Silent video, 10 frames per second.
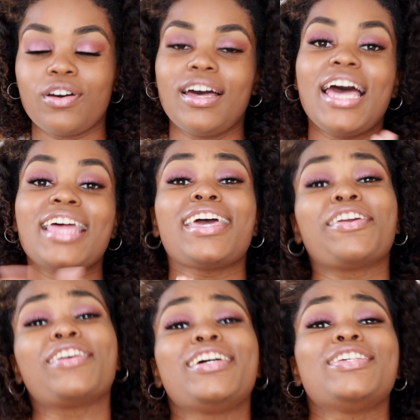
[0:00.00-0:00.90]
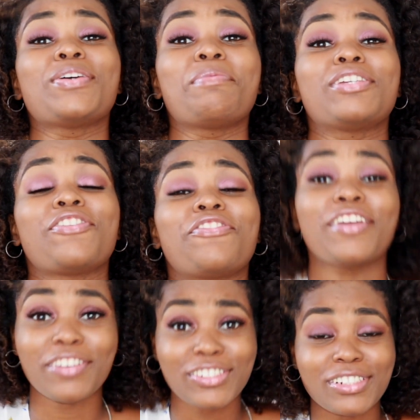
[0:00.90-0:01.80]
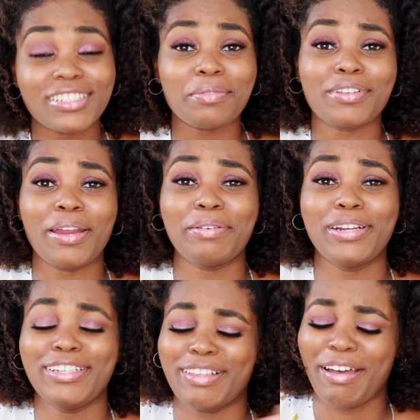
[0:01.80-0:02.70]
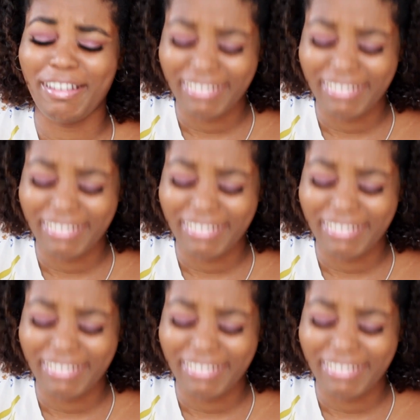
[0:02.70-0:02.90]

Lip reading: Thank you guys so much for 500 subscribers.